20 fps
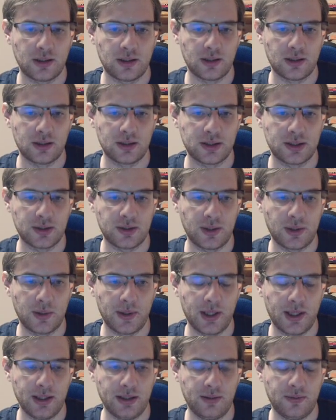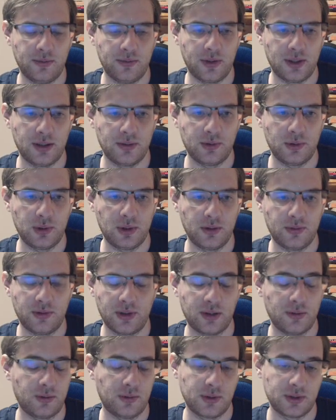So now knight e5, rook
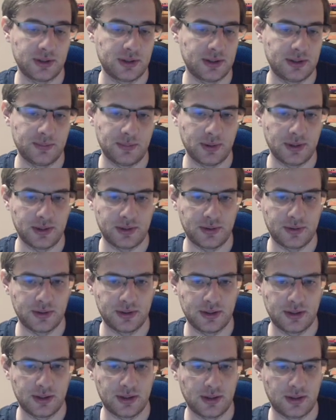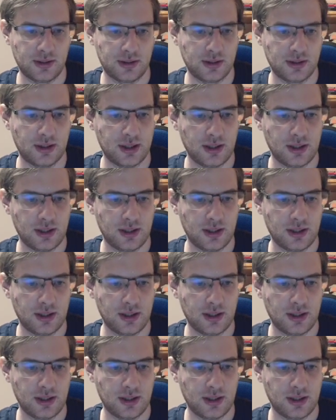e5. Of course, this position is still